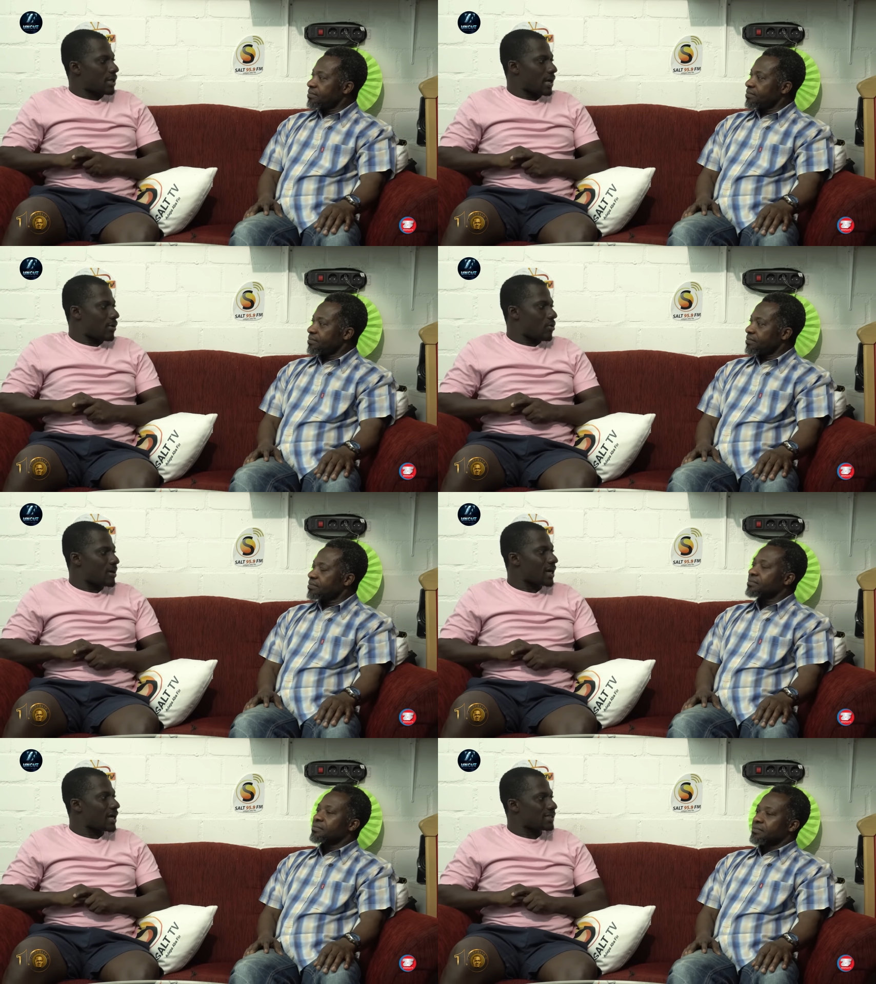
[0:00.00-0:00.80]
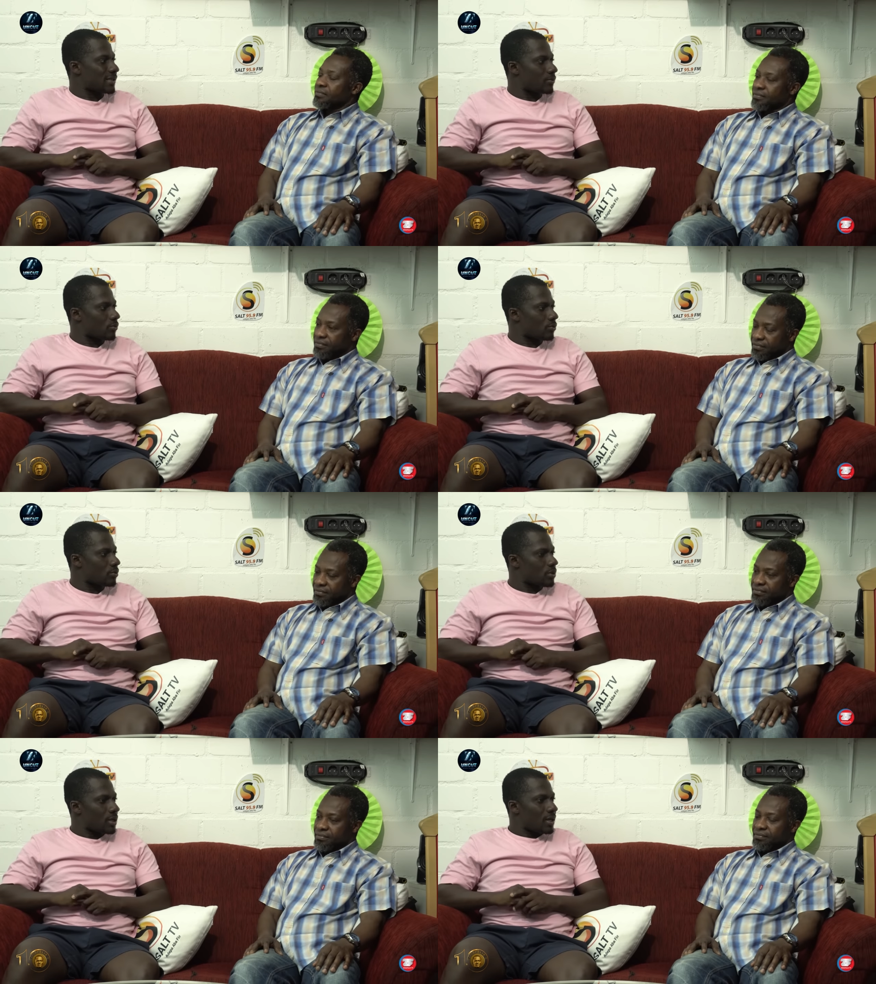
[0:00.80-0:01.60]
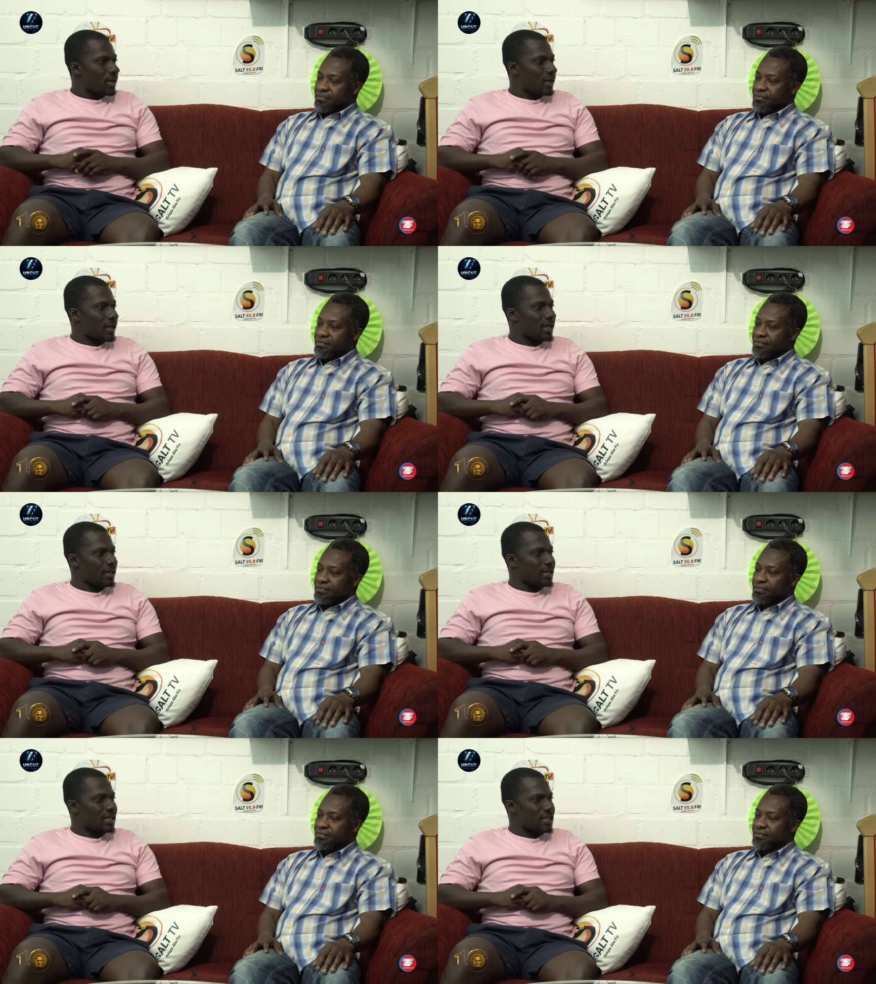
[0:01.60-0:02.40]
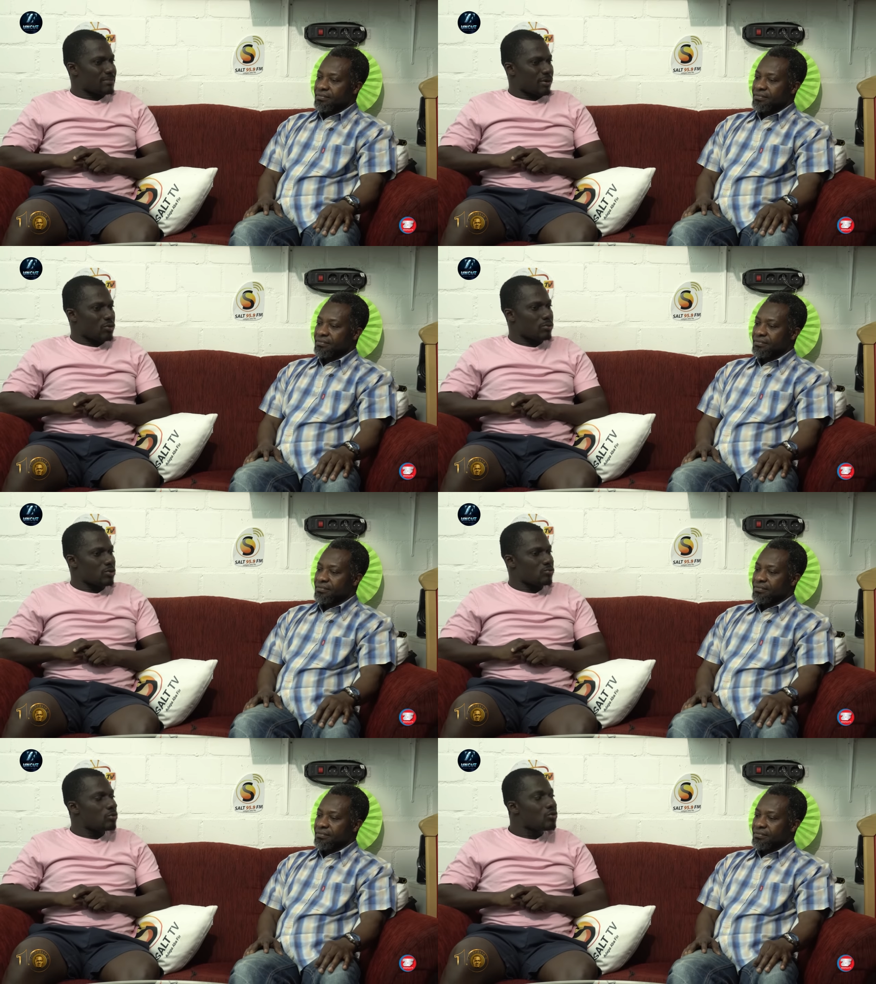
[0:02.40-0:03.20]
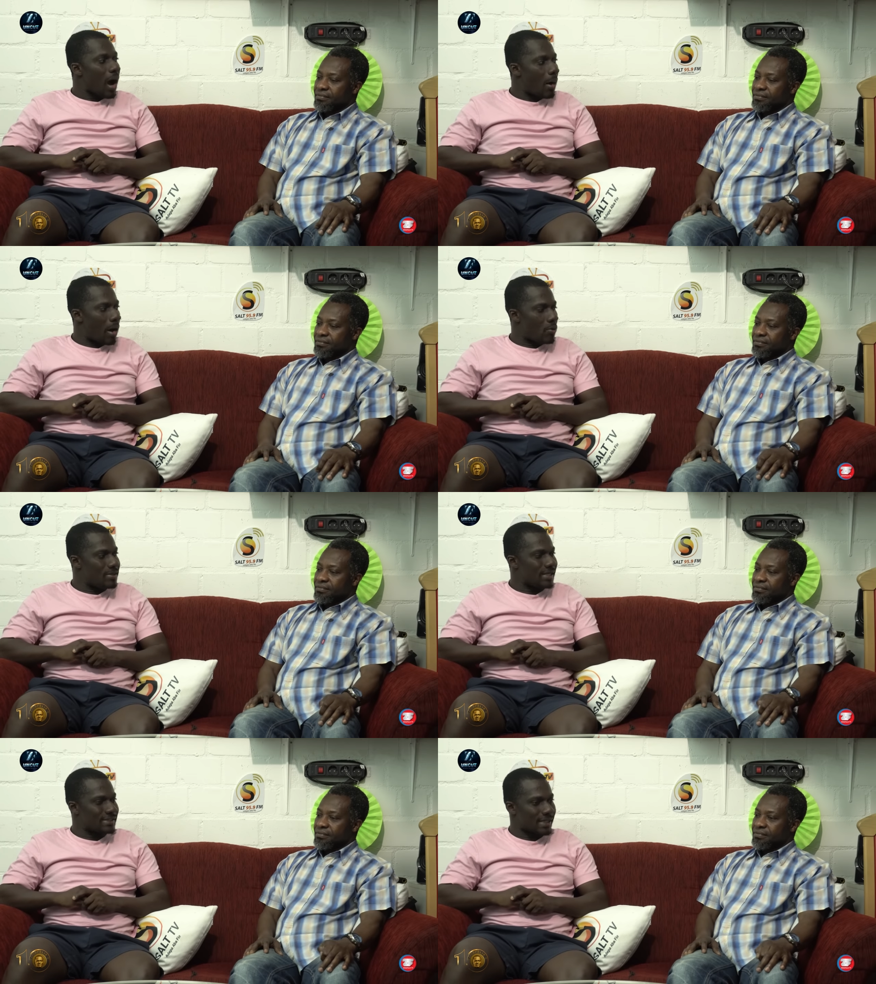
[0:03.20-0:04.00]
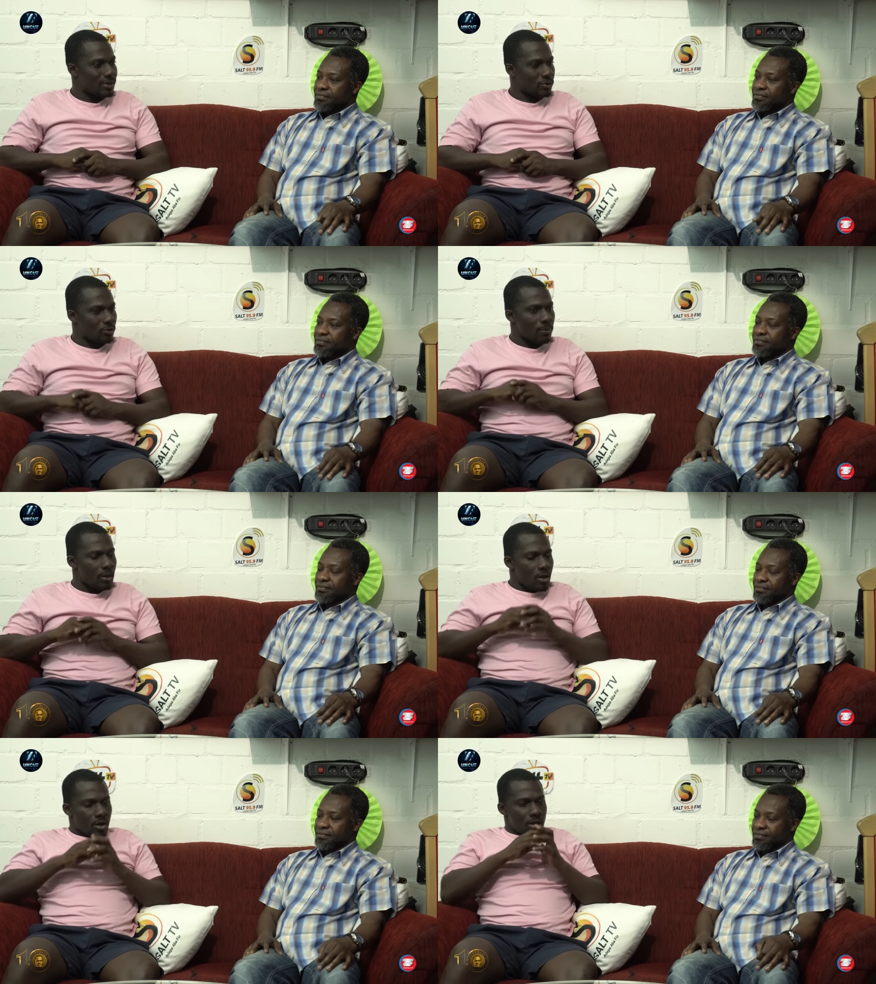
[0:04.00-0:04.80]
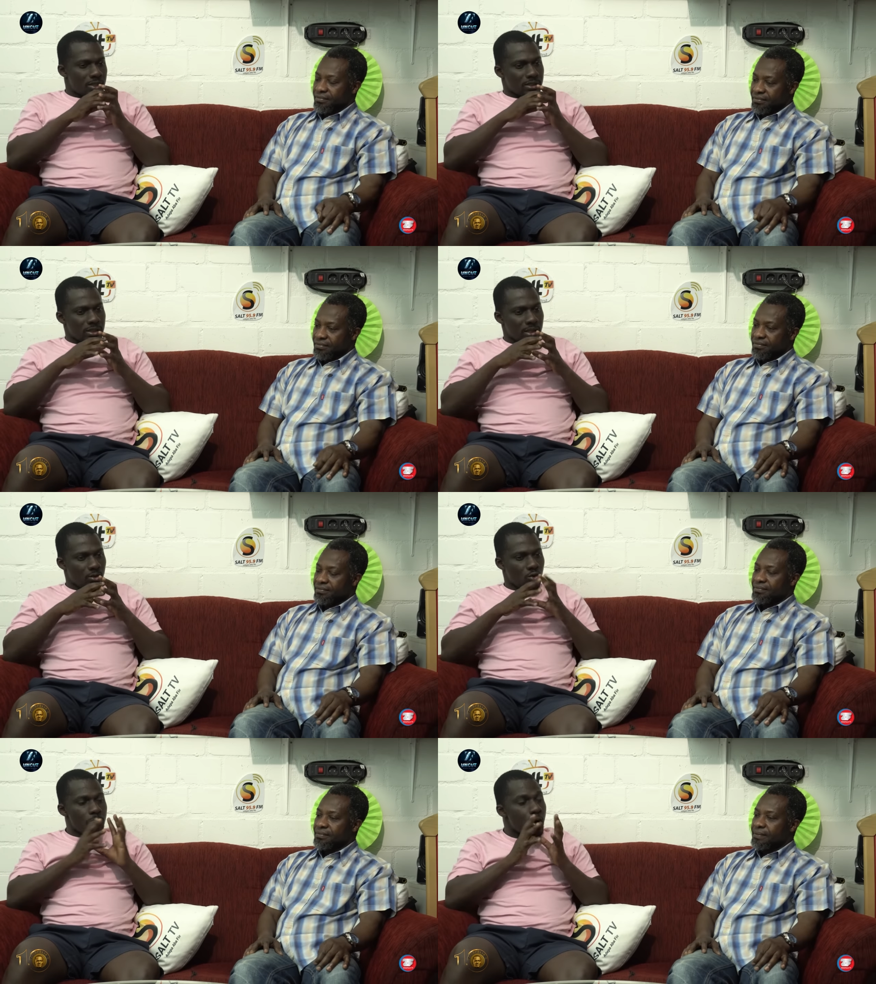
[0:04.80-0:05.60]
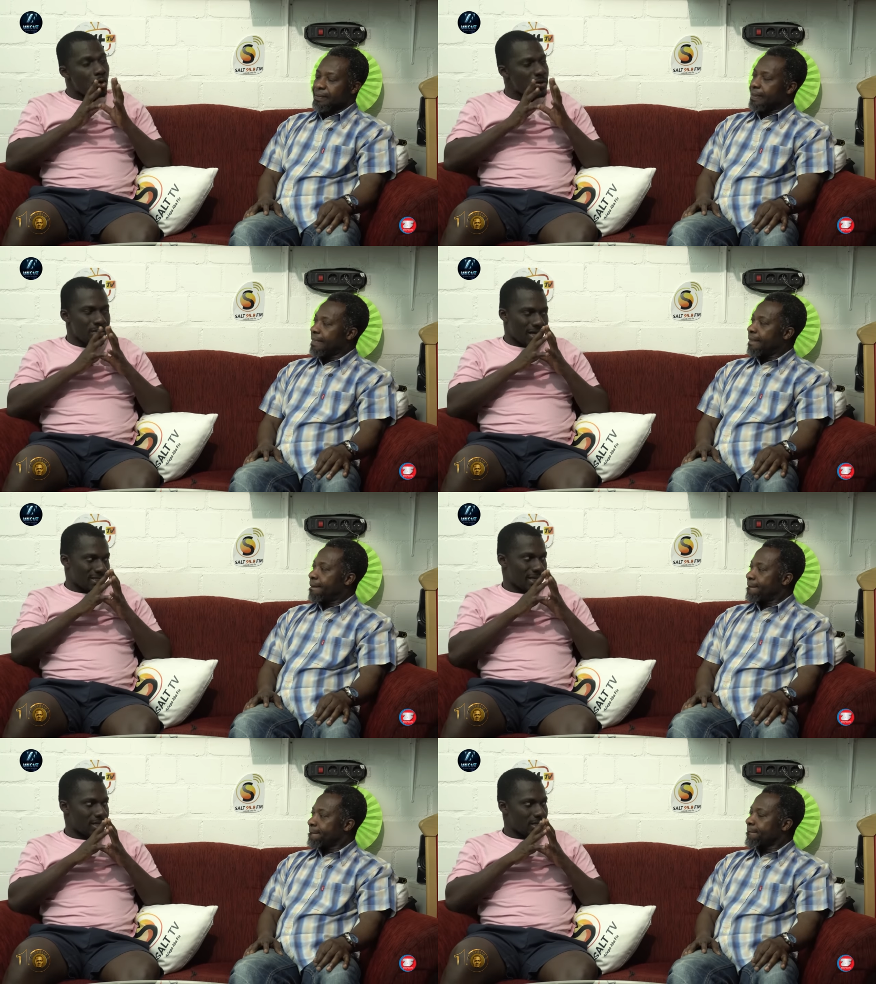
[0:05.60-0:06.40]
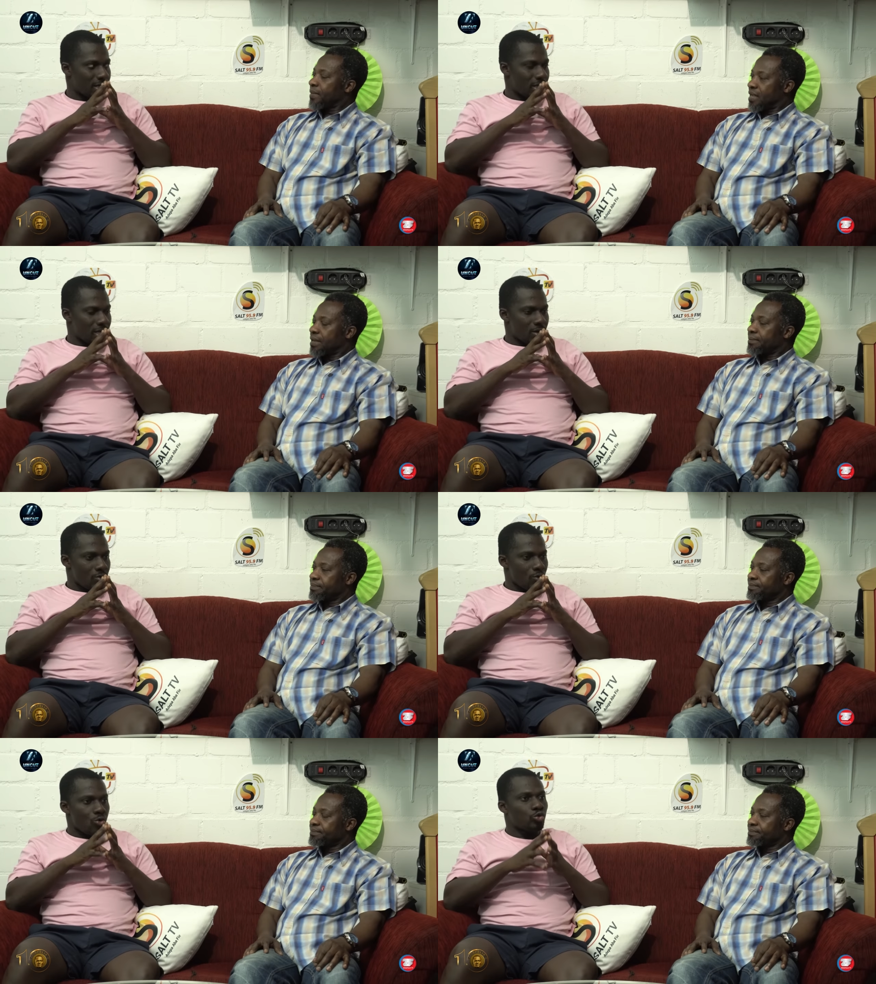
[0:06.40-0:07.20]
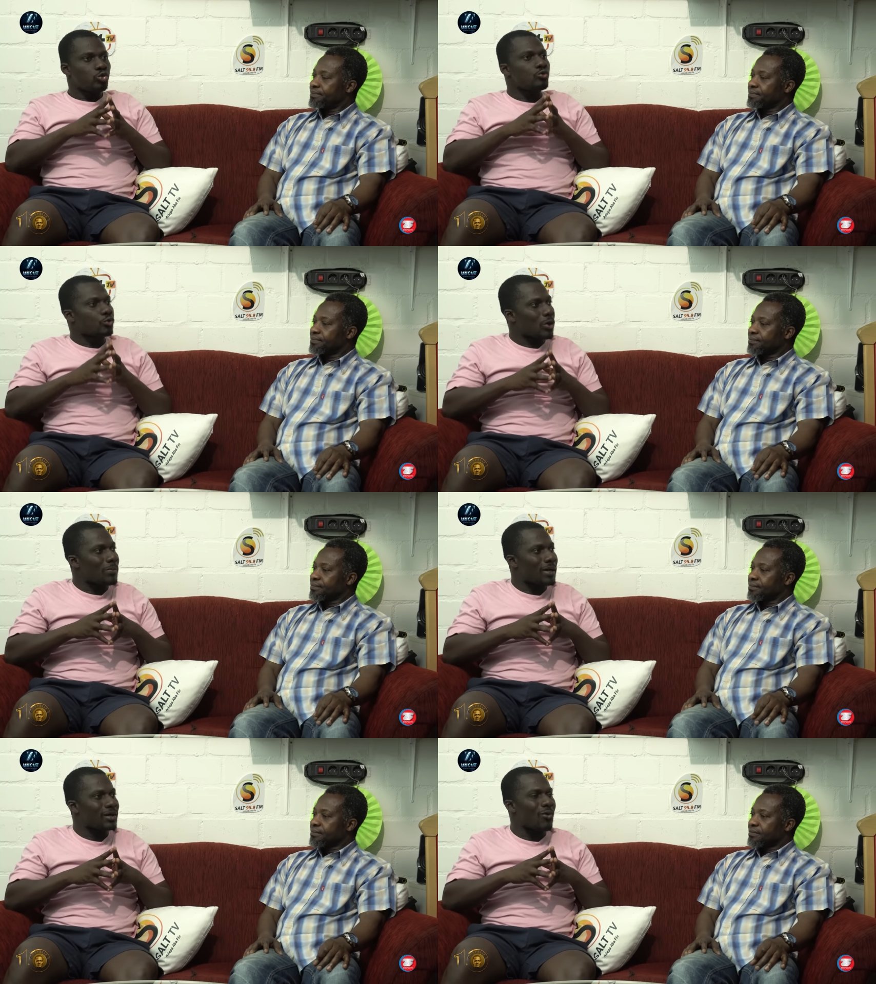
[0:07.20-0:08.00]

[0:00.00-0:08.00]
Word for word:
Speaker 1: on how we ka asem no. Mm. And then pakom bun how obi sa take no. Mm. Obi o nim kasa. Yeah. O tufu kompa na